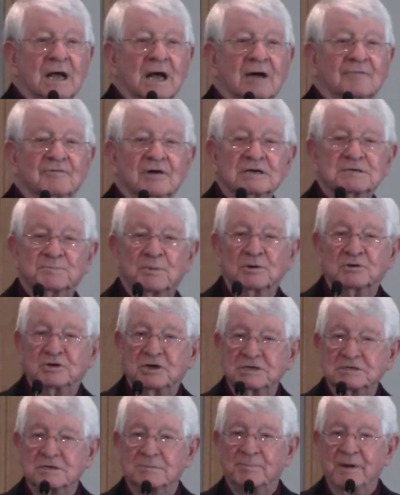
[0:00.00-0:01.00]
of us
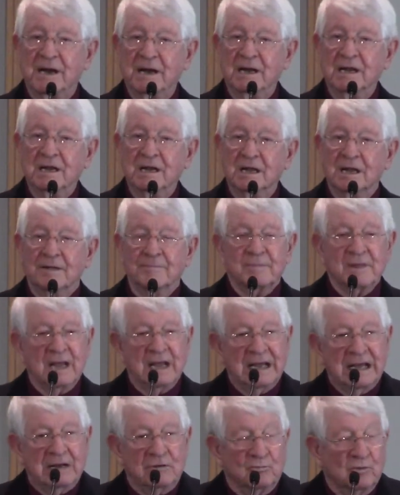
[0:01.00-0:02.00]
participating
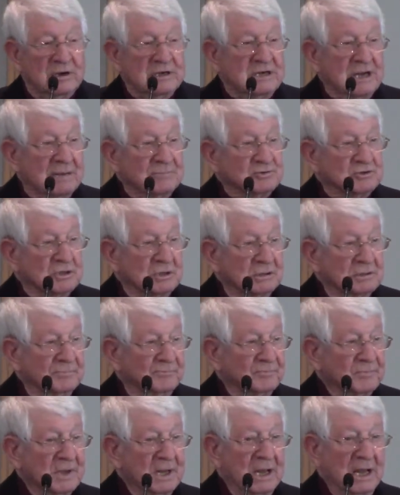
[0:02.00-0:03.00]
in redemption
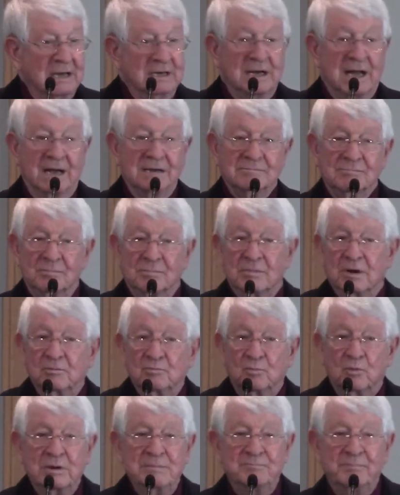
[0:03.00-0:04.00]
and not
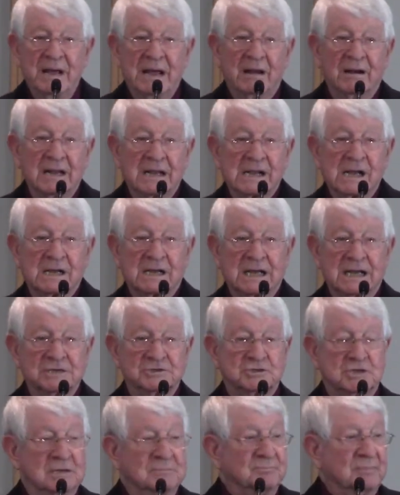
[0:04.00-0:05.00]
rebelling
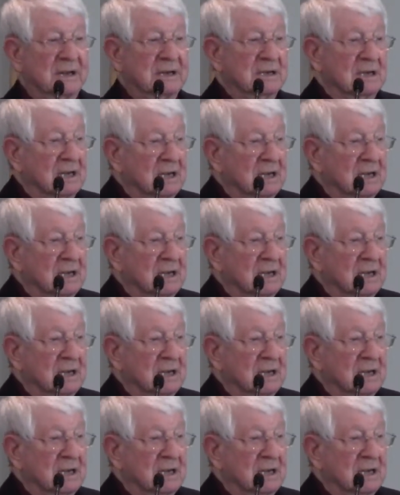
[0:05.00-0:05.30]
against it, but